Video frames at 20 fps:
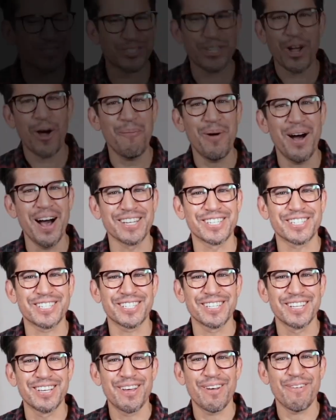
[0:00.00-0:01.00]
so
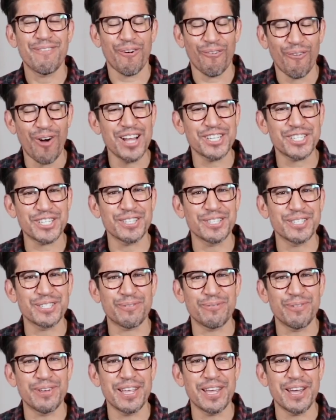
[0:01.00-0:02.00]
much for watching
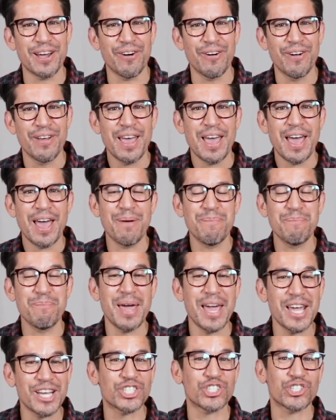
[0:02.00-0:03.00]
this video. And
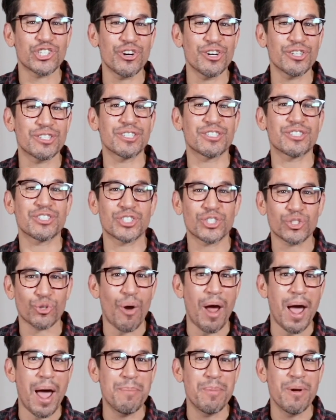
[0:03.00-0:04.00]
make sure to
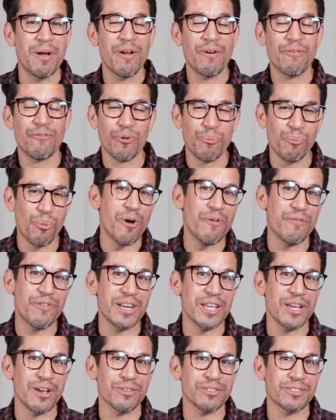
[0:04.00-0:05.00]
subscribe for more
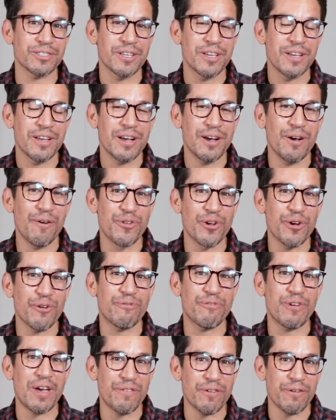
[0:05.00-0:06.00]
videos of your
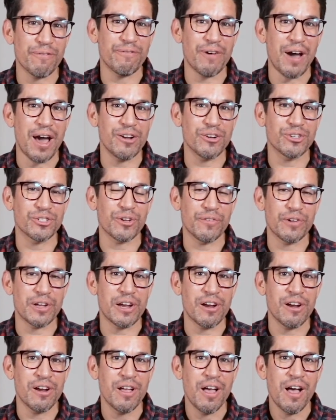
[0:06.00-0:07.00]
favorite fighters over
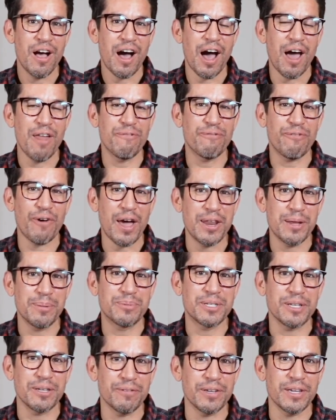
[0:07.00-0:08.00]
here on Fight Up
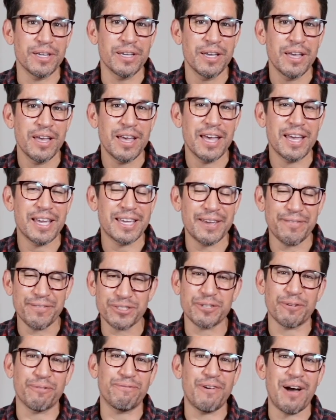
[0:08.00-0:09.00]
TV. And give
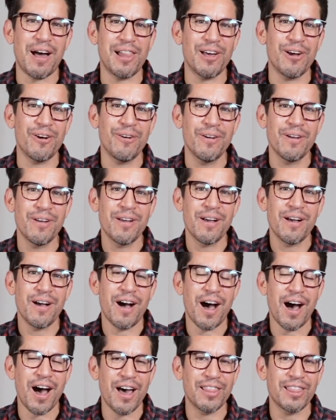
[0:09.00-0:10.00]
us a follow
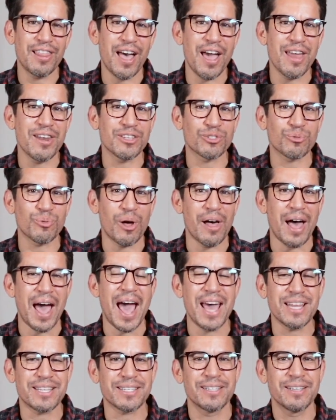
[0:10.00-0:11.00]
online as well
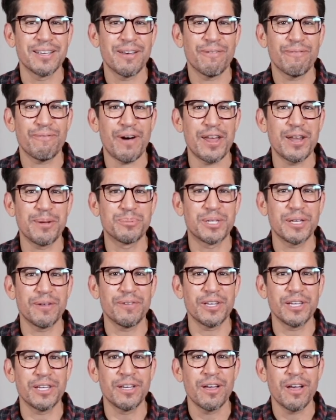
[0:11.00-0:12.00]
at Fight Up
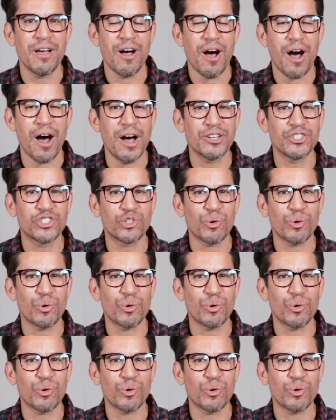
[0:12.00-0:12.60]
TV on